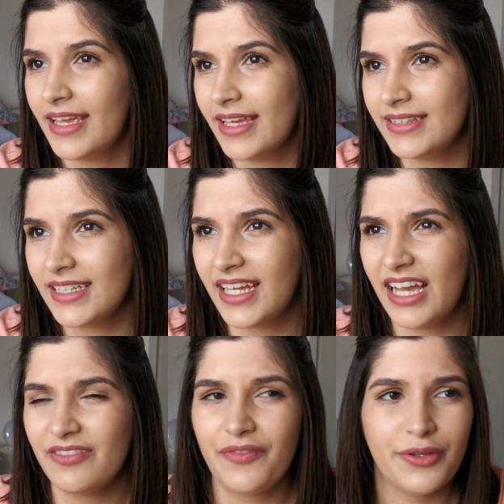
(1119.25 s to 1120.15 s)
And then I
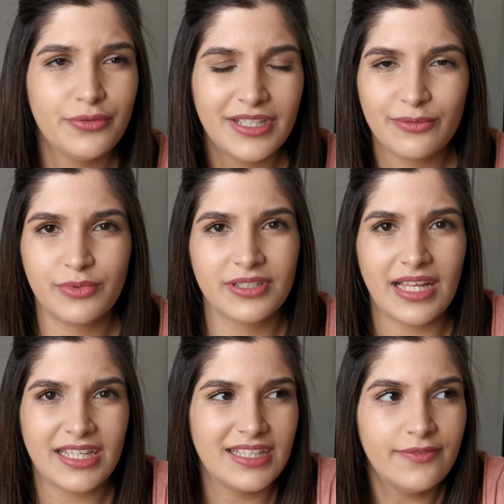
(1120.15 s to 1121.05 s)
have a few that were
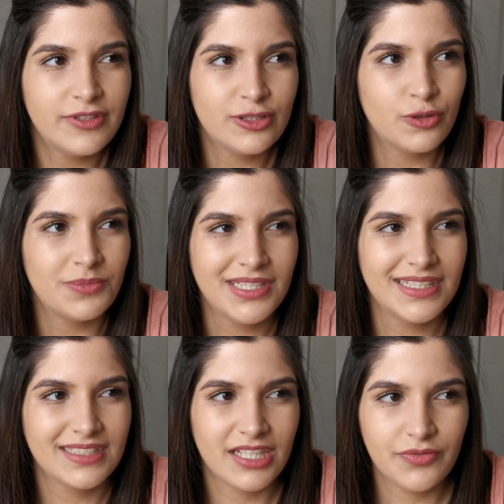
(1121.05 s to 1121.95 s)
like gifted to
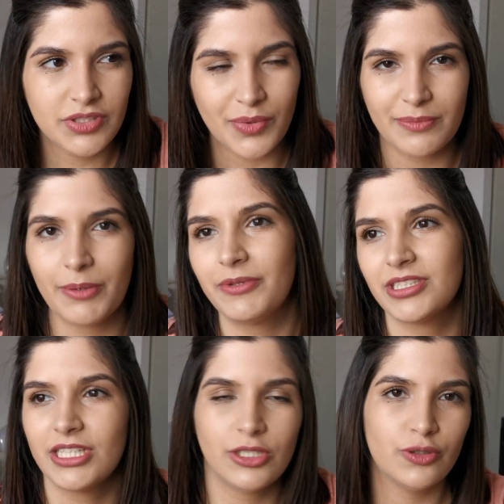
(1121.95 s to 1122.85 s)
me as gifts when people
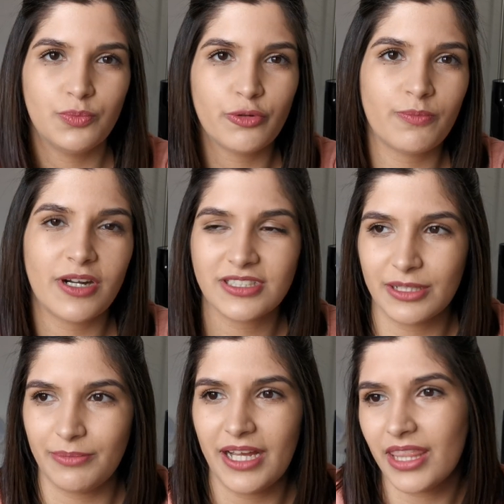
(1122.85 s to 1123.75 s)
see cute bookmarks
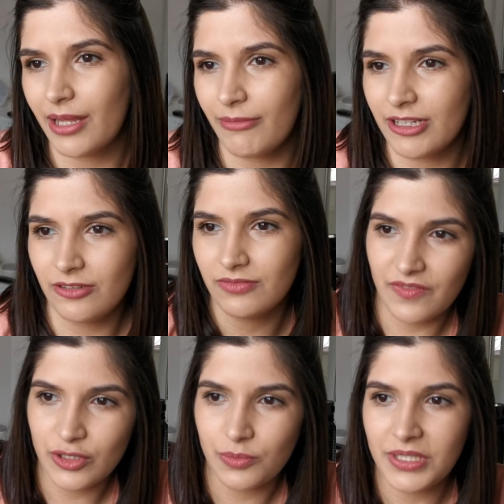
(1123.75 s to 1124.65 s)
and buy them and
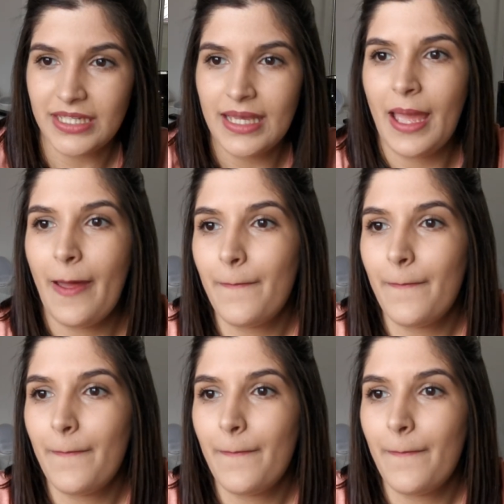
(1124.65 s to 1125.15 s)
give it to me.